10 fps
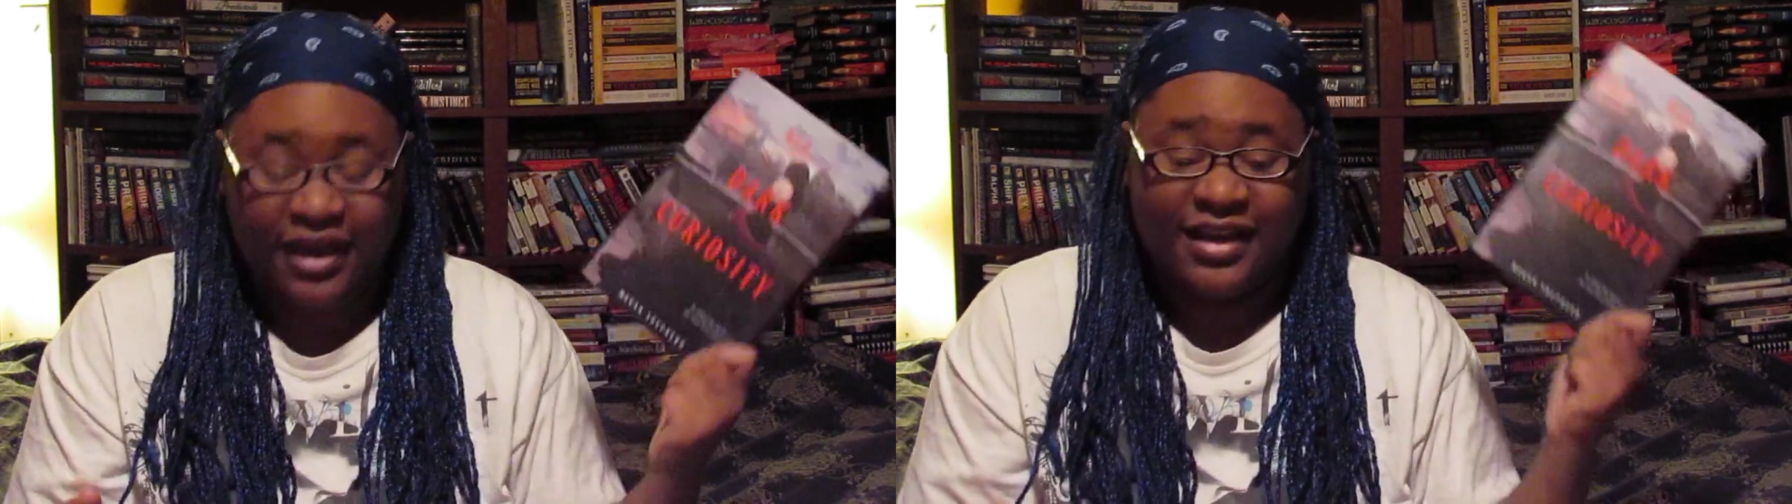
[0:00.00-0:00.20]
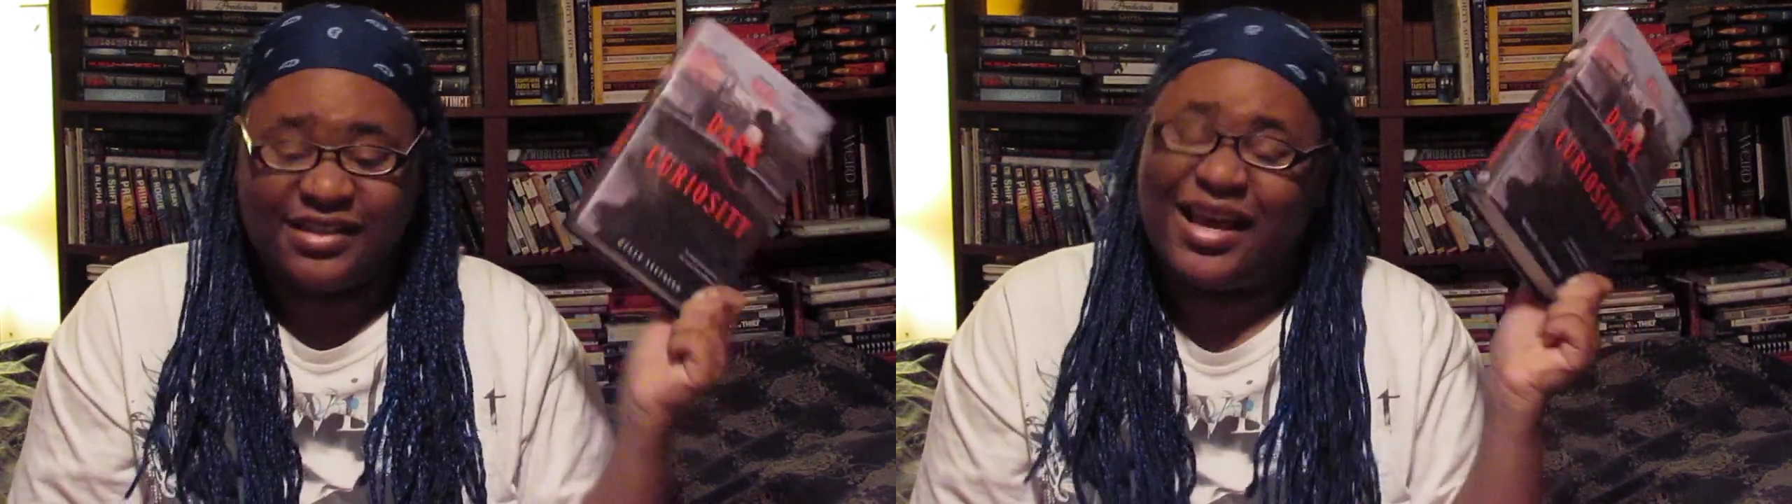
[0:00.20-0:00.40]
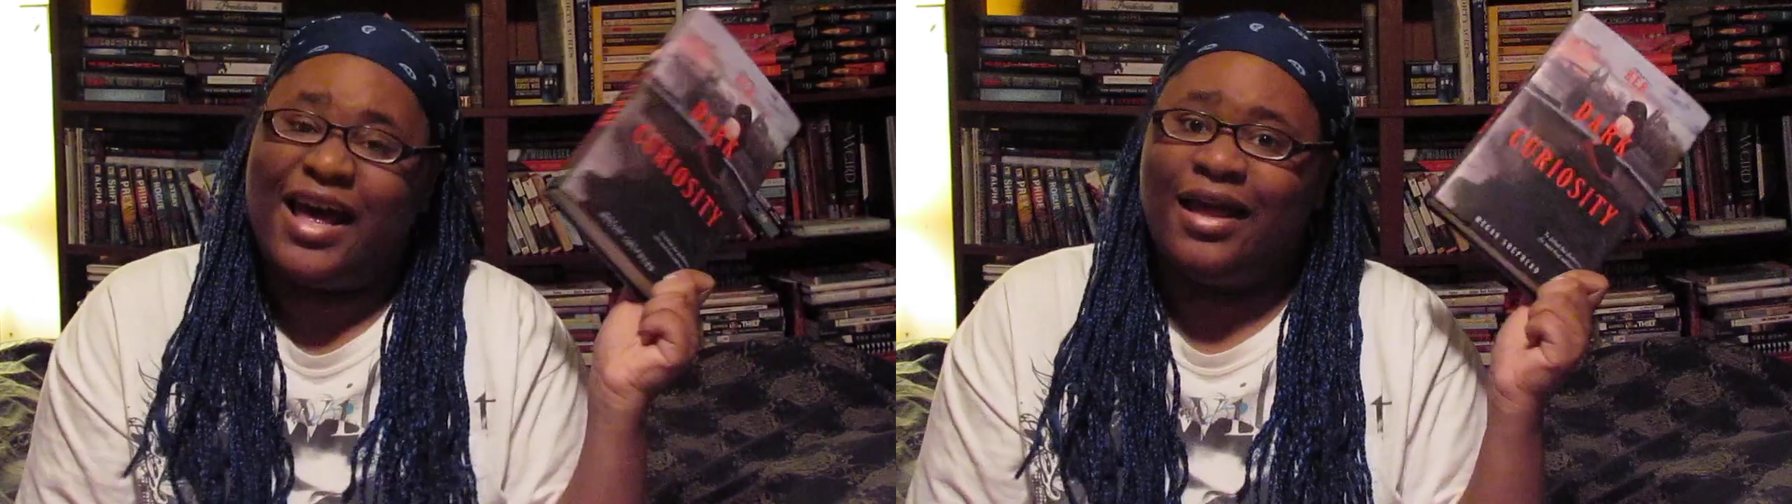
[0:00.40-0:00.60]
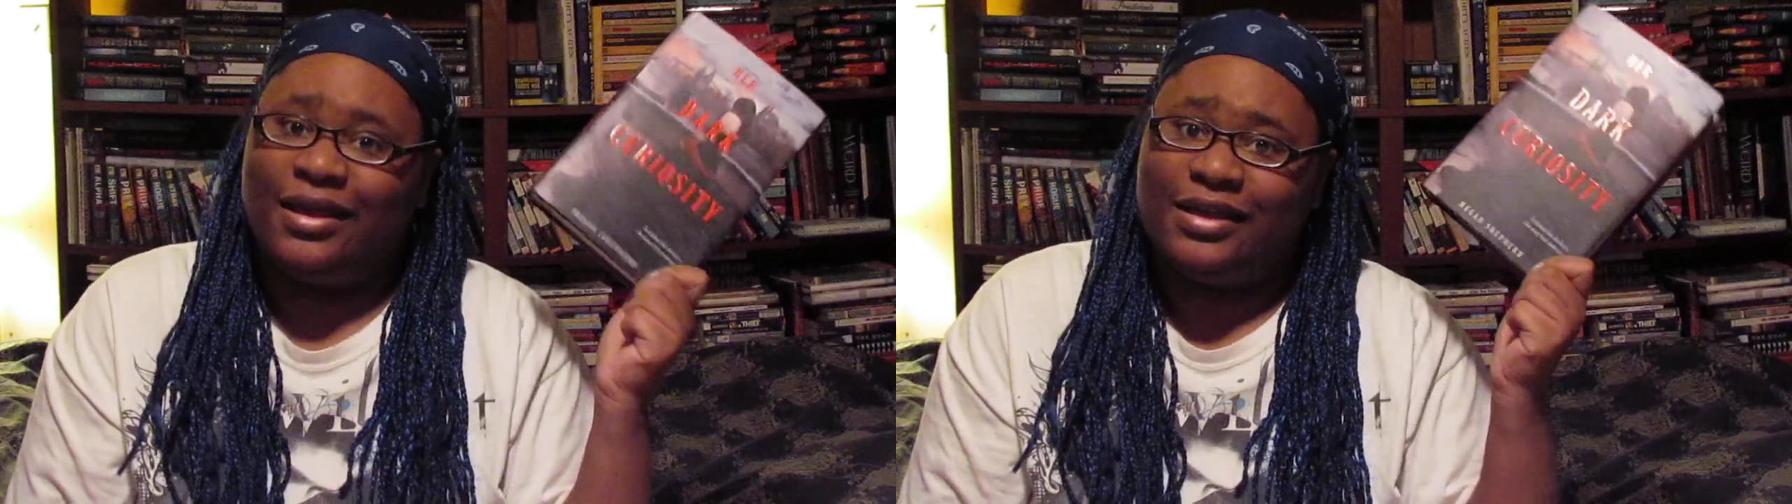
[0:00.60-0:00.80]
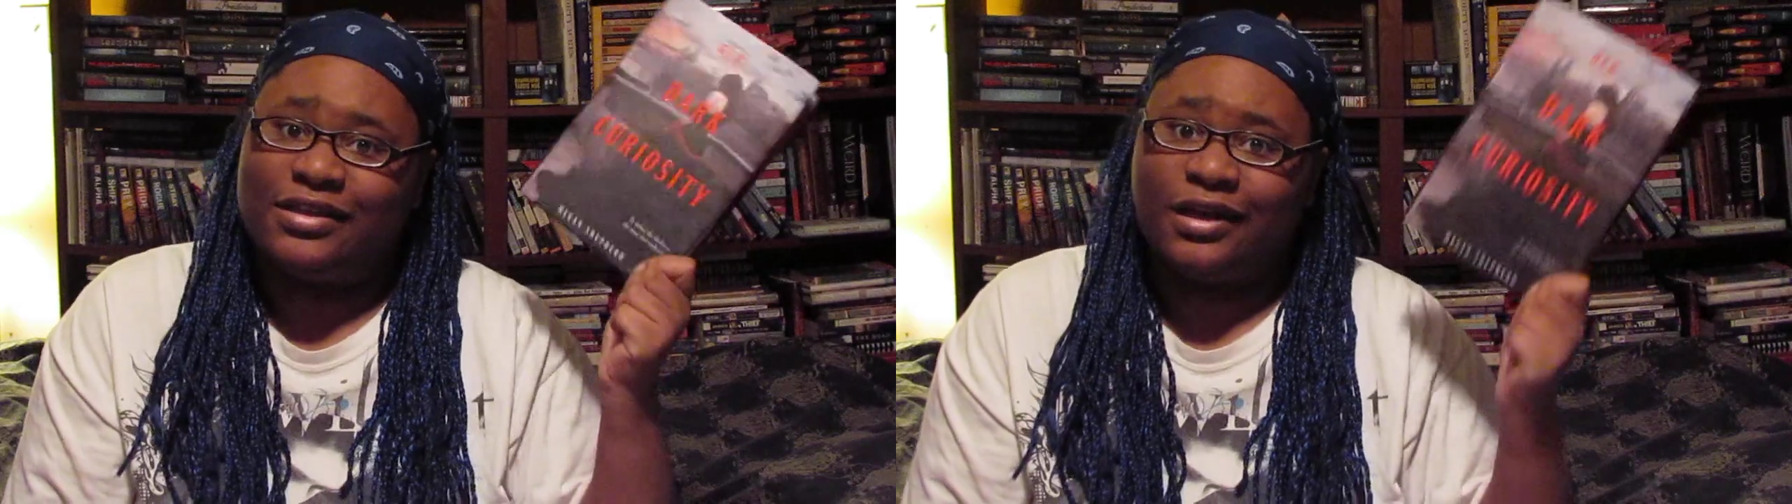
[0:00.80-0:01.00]
because that
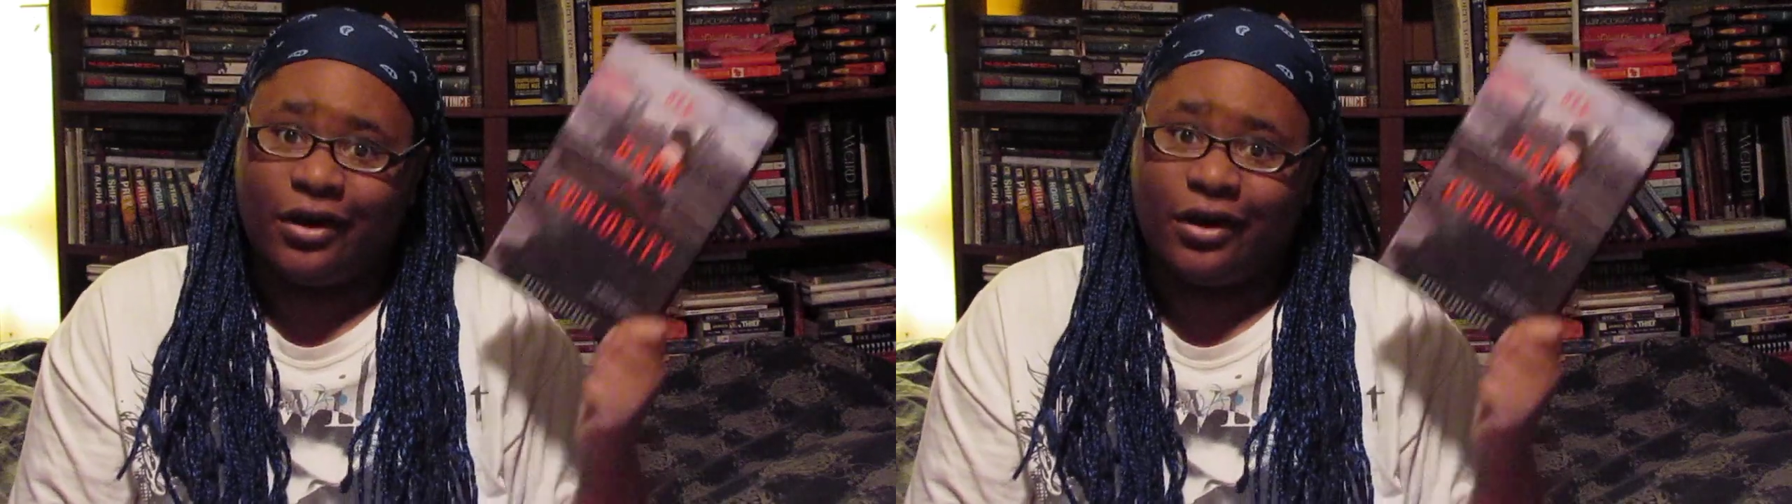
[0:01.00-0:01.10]
is a